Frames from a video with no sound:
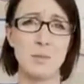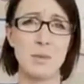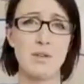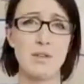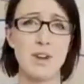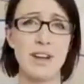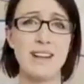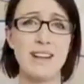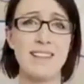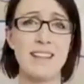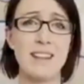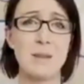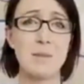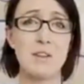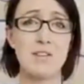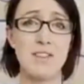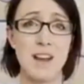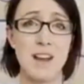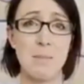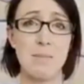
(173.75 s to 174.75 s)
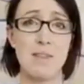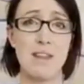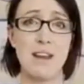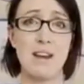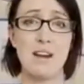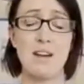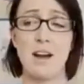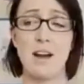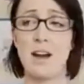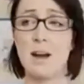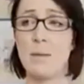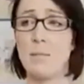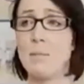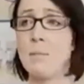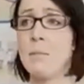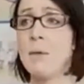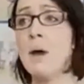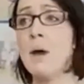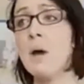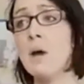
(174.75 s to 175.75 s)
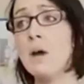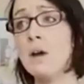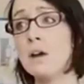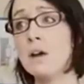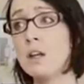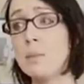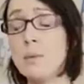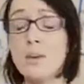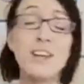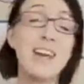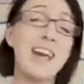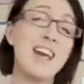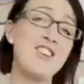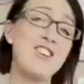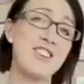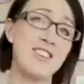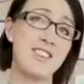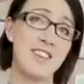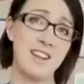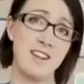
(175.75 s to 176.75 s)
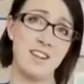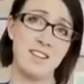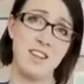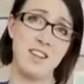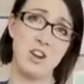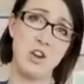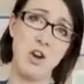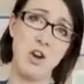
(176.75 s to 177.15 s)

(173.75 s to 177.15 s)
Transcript: we've really seen them develop their communication skills, their